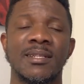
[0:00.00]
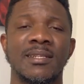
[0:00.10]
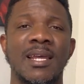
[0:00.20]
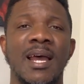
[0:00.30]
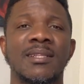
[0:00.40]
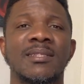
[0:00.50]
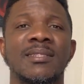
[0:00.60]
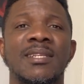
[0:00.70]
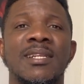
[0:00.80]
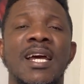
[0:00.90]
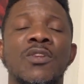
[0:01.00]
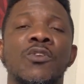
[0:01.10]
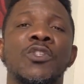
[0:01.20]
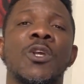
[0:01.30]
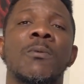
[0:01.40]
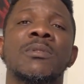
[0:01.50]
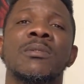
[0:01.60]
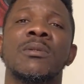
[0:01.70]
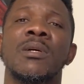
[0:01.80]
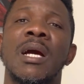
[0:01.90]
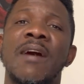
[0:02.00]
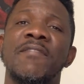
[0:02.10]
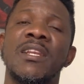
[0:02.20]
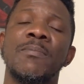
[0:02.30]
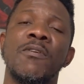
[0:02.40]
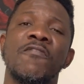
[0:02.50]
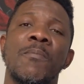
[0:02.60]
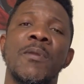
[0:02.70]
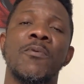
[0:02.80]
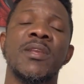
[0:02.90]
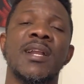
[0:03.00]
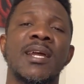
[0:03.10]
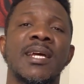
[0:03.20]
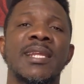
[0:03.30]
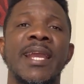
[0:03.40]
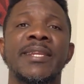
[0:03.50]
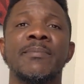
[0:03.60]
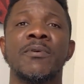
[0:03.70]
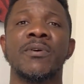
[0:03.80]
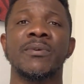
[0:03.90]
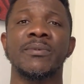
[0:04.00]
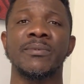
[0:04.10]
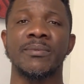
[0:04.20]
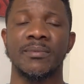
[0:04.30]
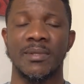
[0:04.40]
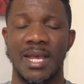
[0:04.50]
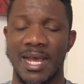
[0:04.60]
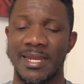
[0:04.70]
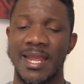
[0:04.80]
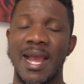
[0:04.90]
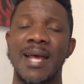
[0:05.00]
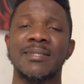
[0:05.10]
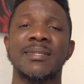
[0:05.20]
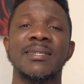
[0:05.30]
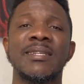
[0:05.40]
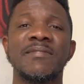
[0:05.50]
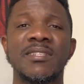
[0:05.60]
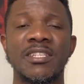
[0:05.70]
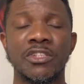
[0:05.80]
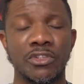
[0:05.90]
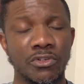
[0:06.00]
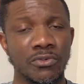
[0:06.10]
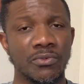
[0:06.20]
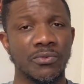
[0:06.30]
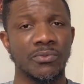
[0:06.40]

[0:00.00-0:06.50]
that there are no jobs available for people in Canada anymore. And they're asking if this is true.